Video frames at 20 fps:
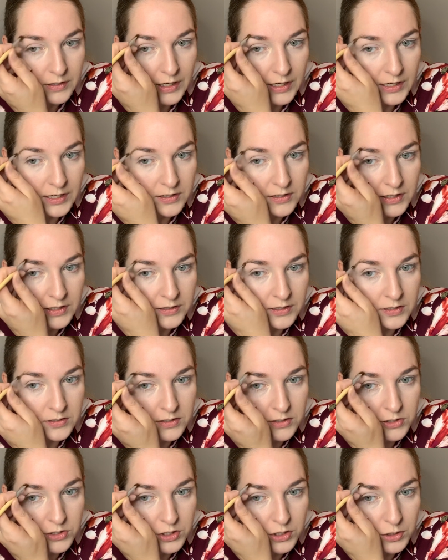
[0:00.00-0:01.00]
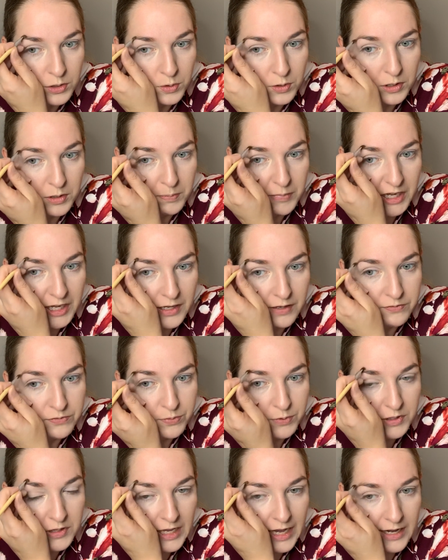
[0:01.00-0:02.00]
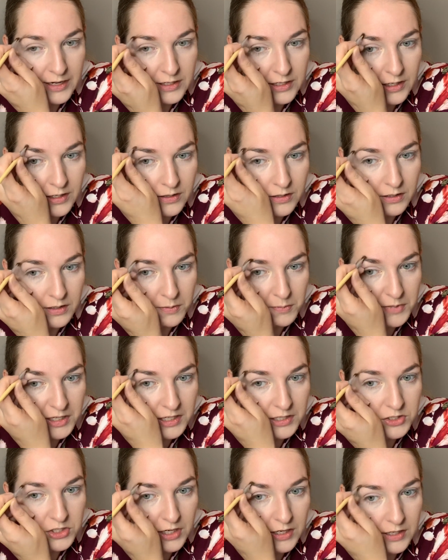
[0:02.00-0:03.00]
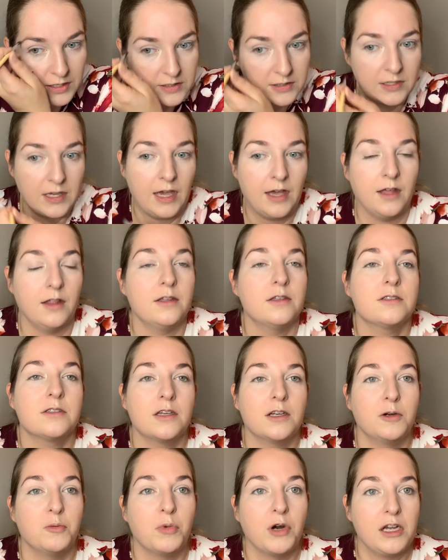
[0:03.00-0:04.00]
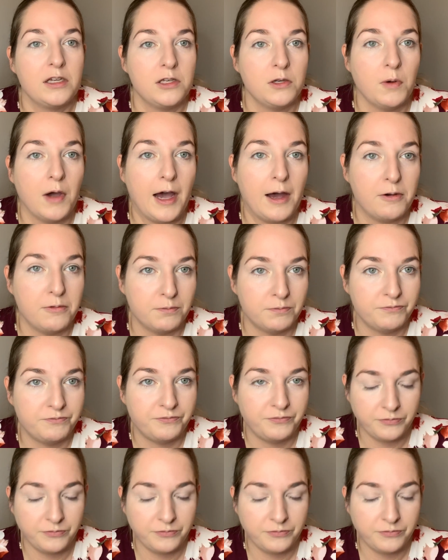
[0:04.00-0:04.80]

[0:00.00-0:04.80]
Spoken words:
Anything that's a 2 or above with acne on the comedogenic scale is going to break you out.